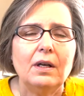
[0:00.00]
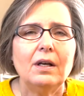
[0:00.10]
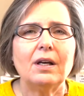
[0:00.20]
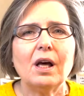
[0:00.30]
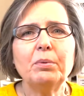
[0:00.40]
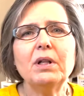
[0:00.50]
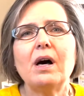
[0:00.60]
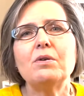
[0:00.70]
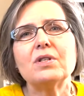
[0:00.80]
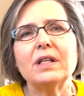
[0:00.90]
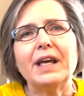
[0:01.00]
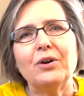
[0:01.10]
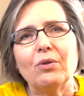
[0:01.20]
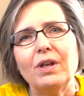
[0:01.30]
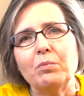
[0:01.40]
A couple hours
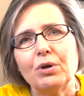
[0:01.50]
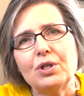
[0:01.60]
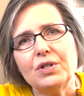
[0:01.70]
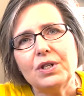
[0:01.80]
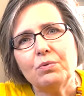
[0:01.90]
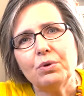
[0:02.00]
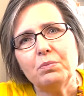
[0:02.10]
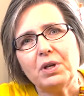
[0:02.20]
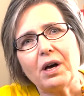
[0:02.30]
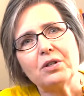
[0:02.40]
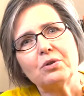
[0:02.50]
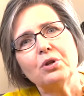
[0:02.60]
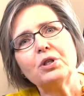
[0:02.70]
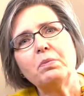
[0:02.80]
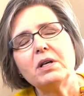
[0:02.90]
later, the emergency room doctor
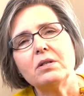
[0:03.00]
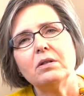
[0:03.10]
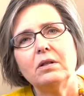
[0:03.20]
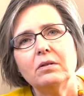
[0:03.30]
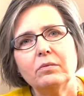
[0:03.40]
looked puzzled.